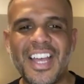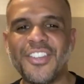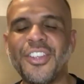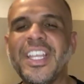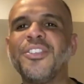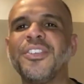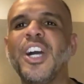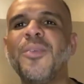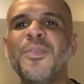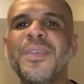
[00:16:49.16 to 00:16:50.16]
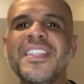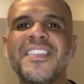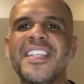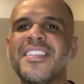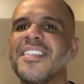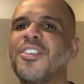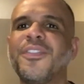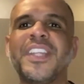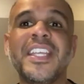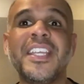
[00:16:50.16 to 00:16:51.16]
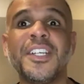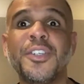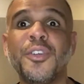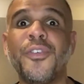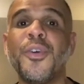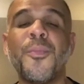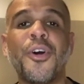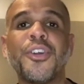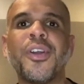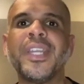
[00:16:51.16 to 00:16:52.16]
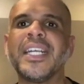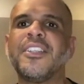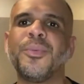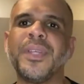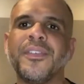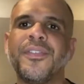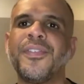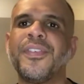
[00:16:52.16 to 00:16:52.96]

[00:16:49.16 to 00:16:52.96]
So, yeah. So, tell me which season of the year you feel more connected with?